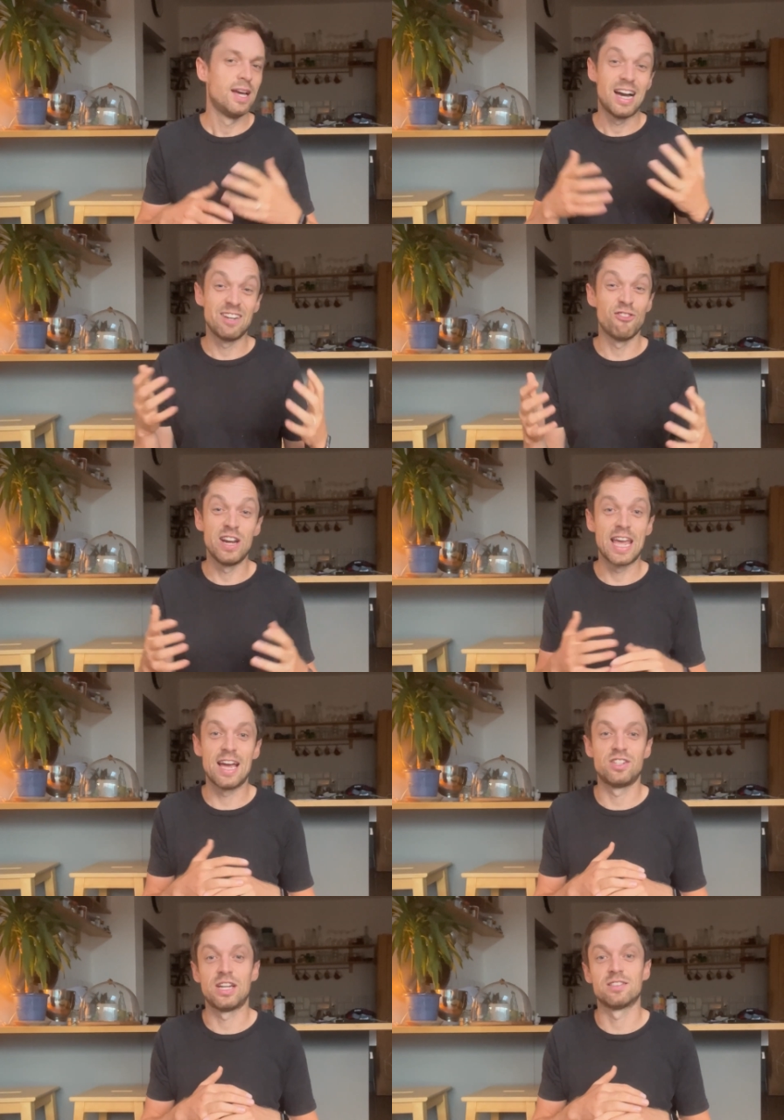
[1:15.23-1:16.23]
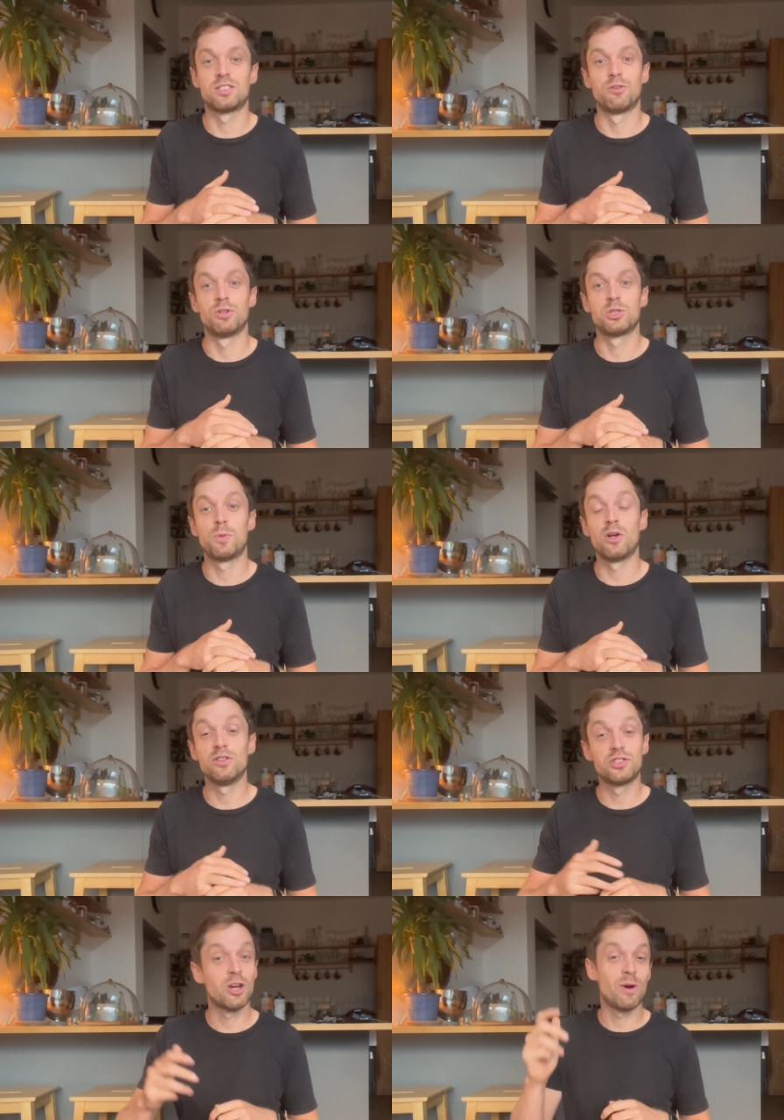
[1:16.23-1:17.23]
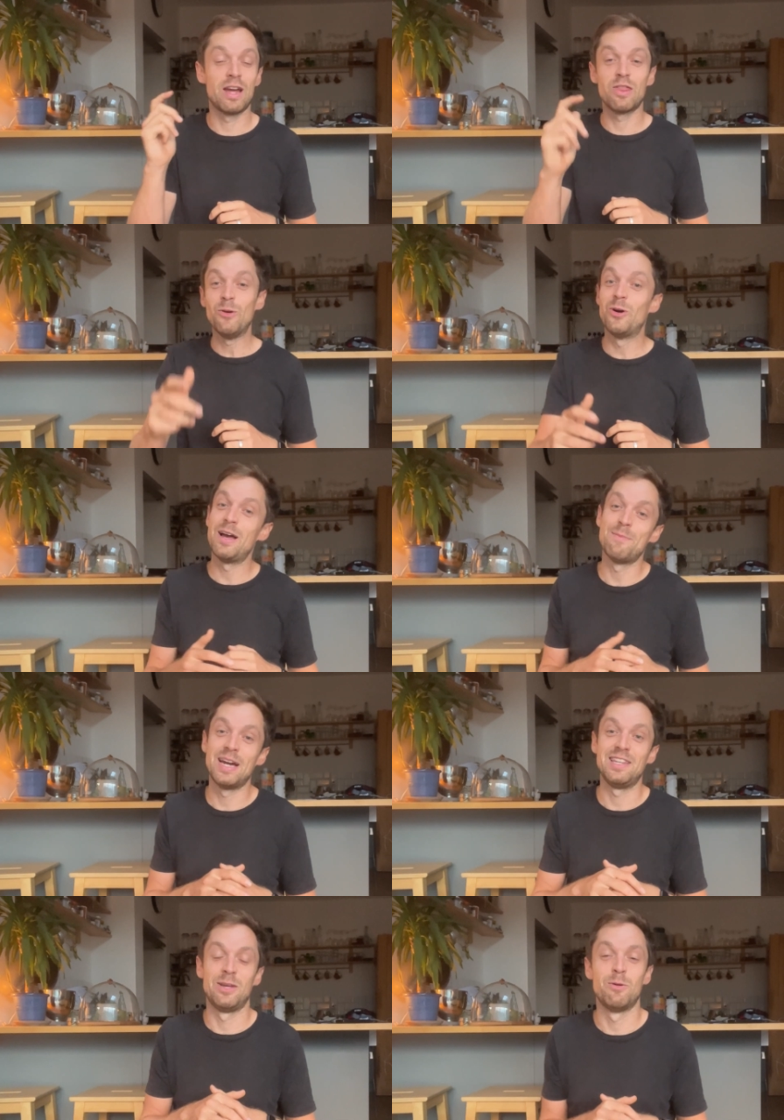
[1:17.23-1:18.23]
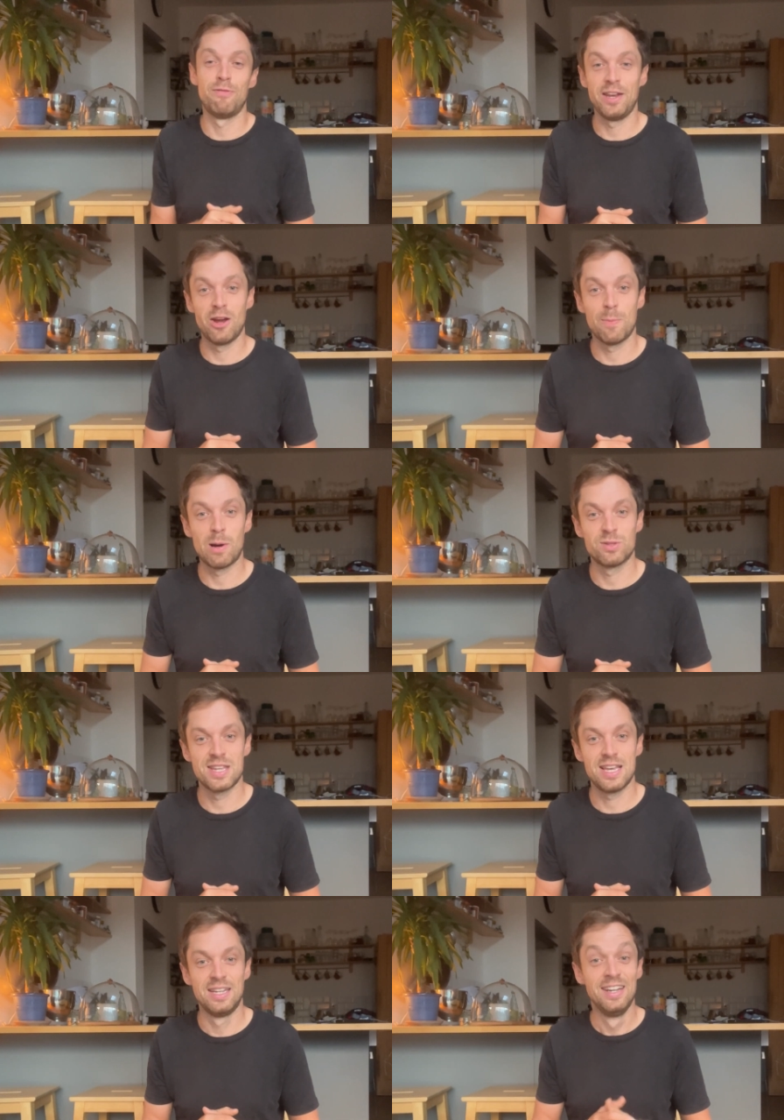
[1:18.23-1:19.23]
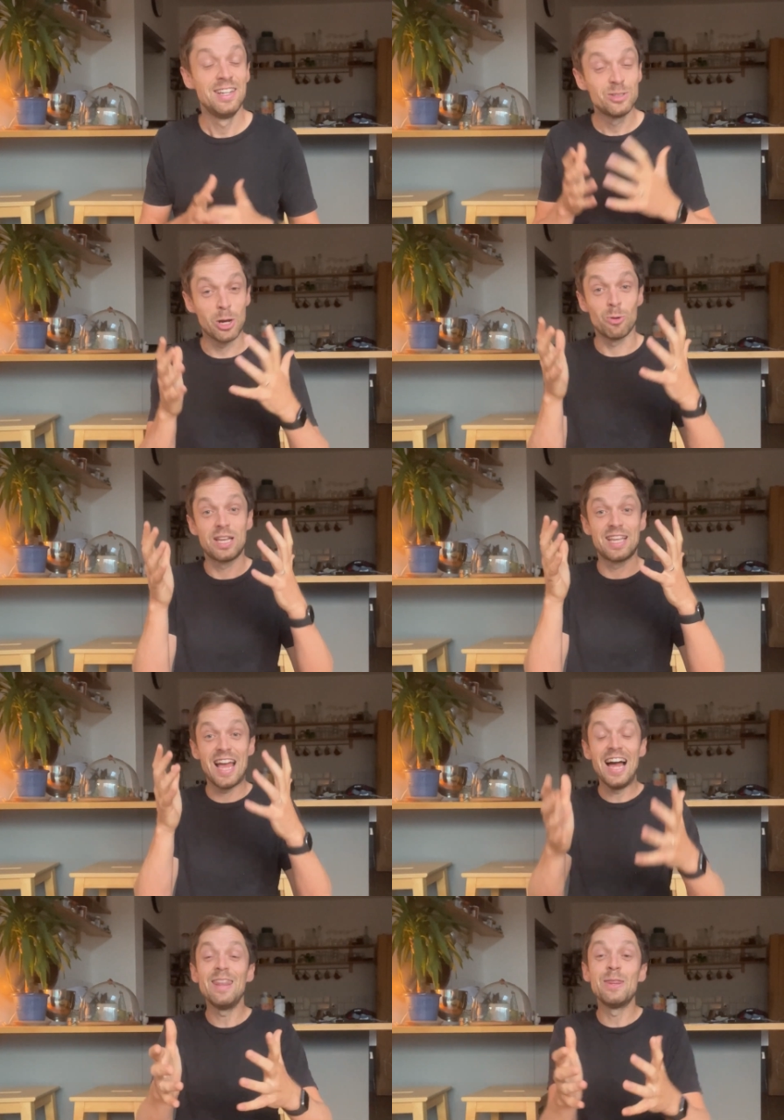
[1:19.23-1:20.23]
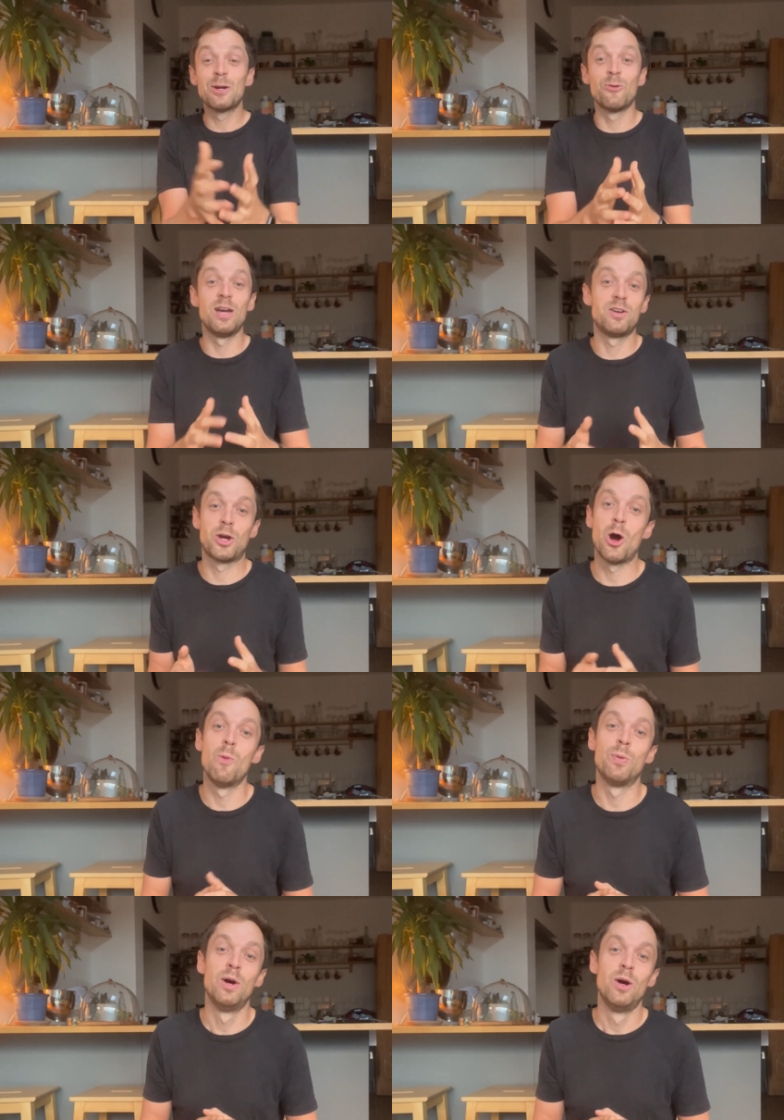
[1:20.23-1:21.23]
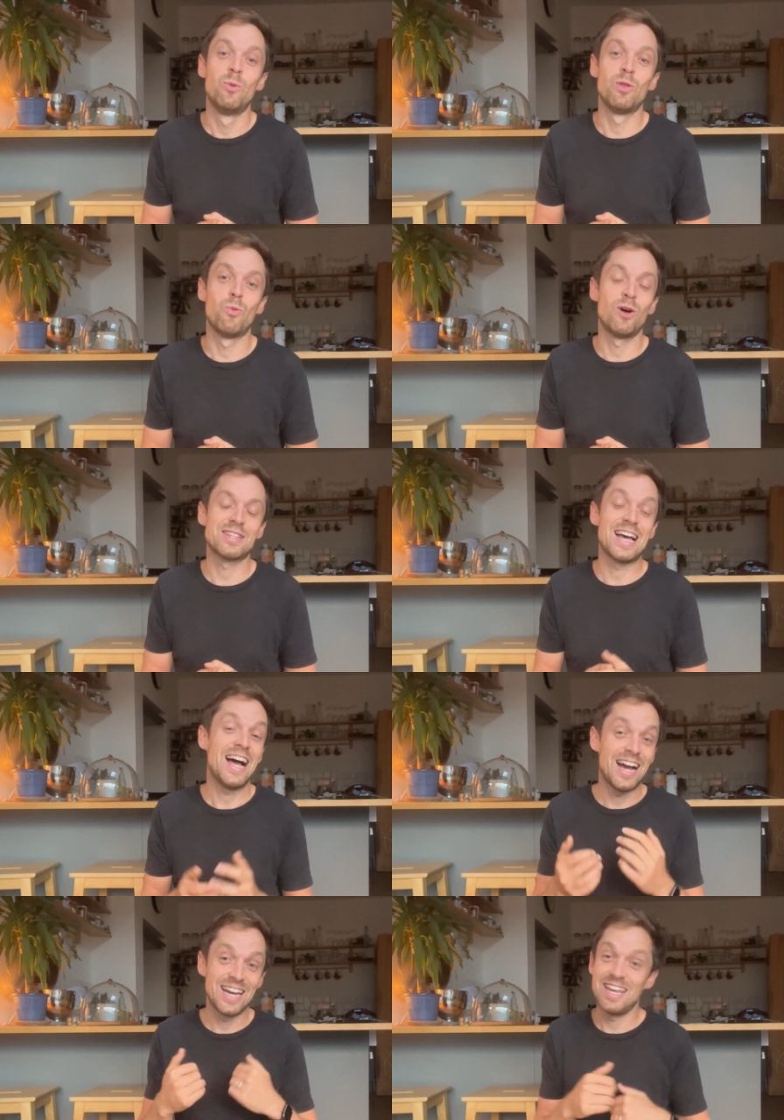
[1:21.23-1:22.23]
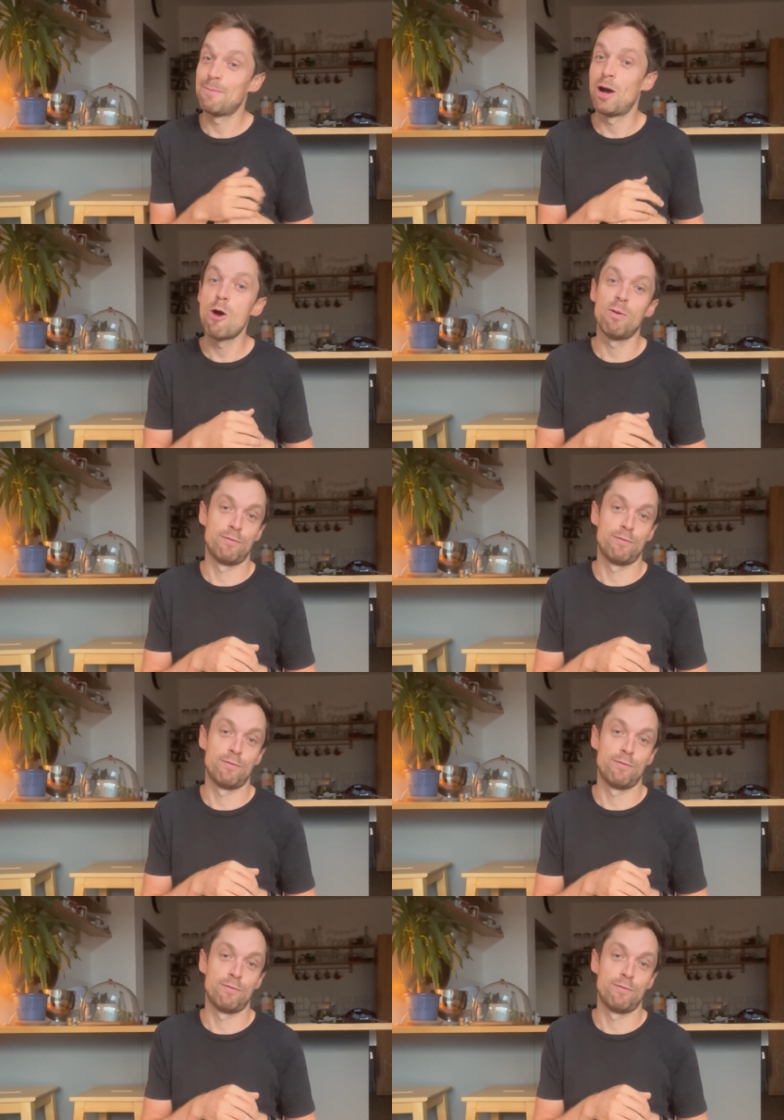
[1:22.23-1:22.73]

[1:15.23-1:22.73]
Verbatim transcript: I didn't really get a chance to respond, so I thought I might do a video about it. So, can the grid cope with what I am hoping